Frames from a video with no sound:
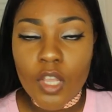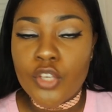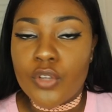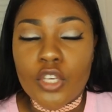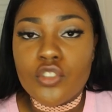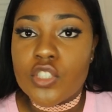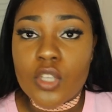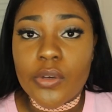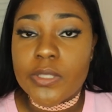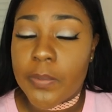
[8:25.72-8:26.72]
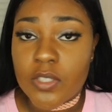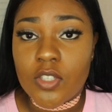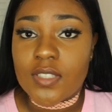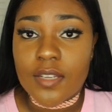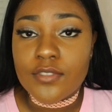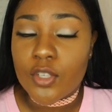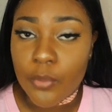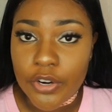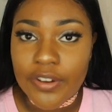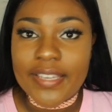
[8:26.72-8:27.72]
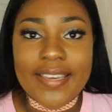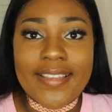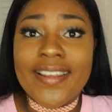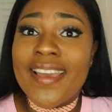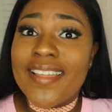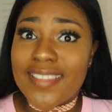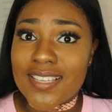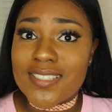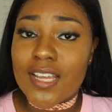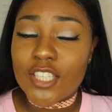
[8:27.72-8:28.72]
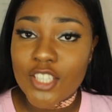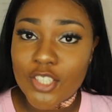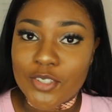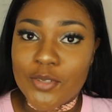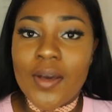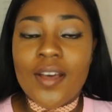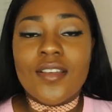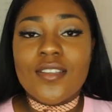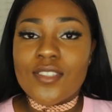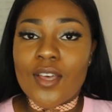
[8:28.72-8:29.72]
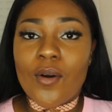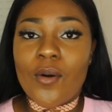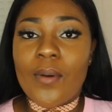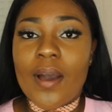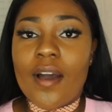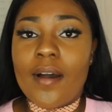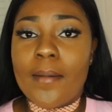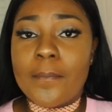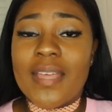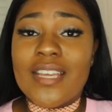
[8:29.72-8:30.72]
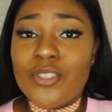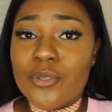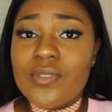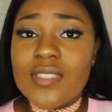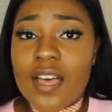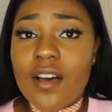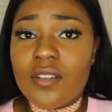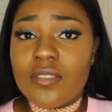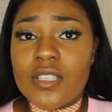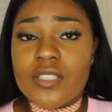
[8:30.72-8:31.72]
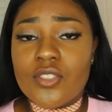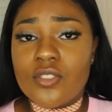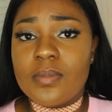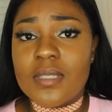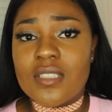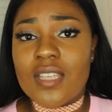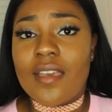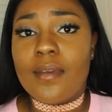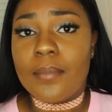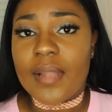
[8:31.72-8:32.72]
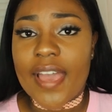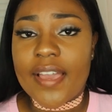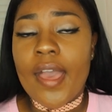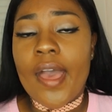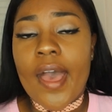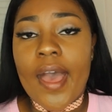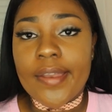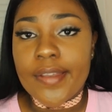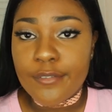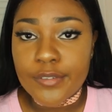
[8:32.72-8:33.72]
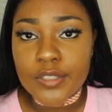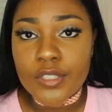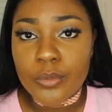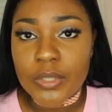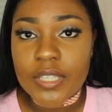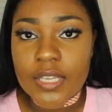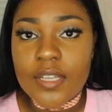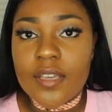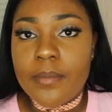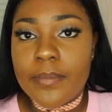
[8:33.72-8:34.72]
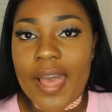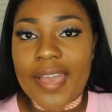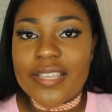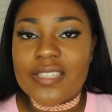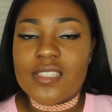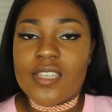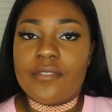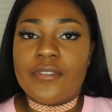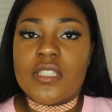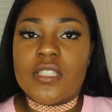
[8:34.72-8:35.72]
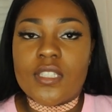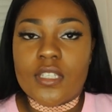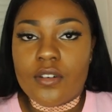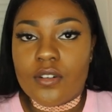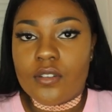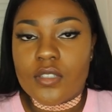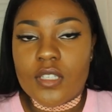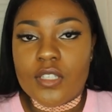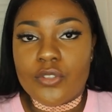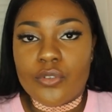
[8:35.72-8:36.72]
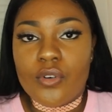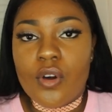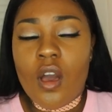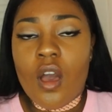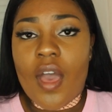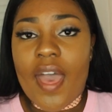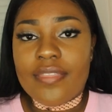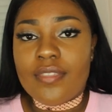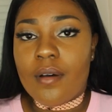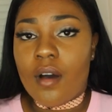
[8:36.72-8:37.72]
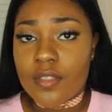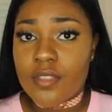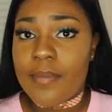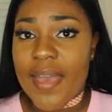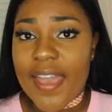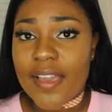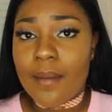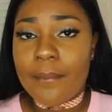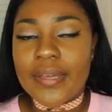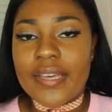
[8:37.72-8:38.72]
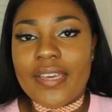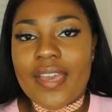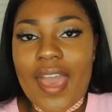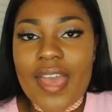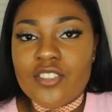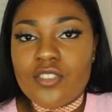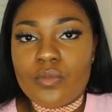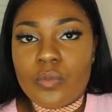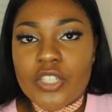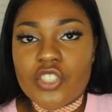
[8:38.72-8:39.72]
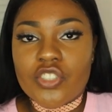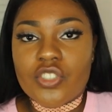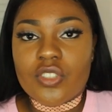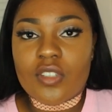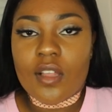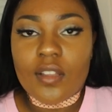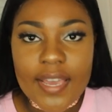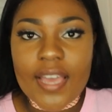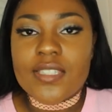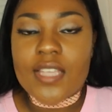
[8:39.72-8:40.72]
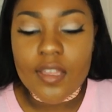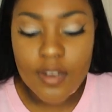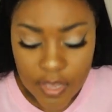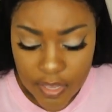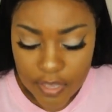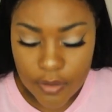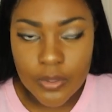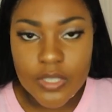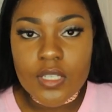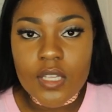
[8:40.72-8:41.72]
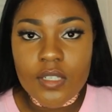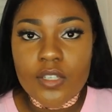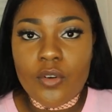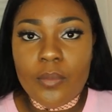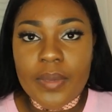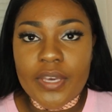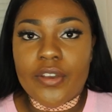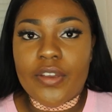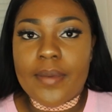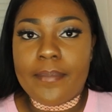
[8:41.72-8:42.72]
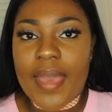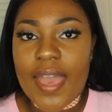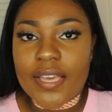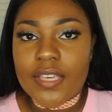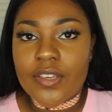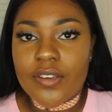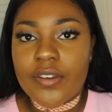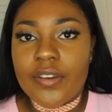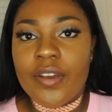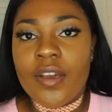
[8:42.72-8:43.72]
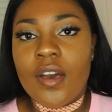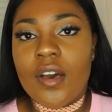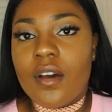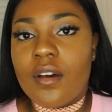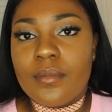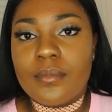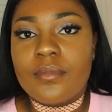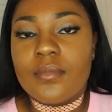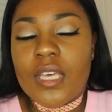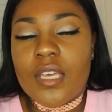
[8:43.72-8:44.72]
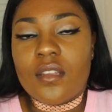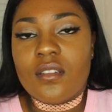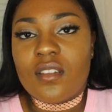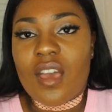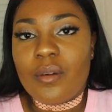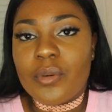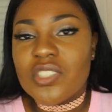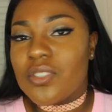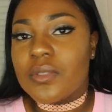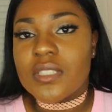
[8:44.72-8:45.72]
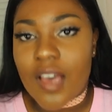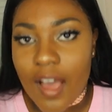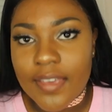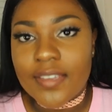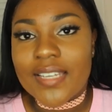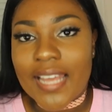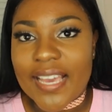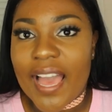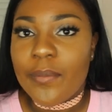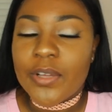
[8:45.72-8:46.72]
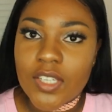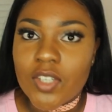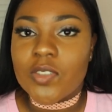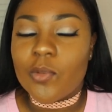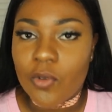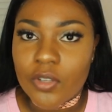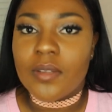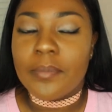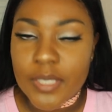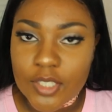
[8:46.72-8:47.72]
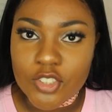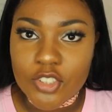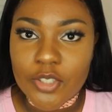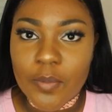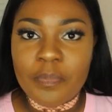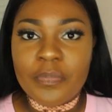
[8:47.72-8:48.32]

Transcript: you know you just gonna expose yourself to the world and that's not cute so um, they do sell this two-piece set in black i definitely would get it in black and see if it's still see-through at the on the back but i just wish like i said it was a little bigger and baggier um, and i wish it was cotton like how it looked on the picture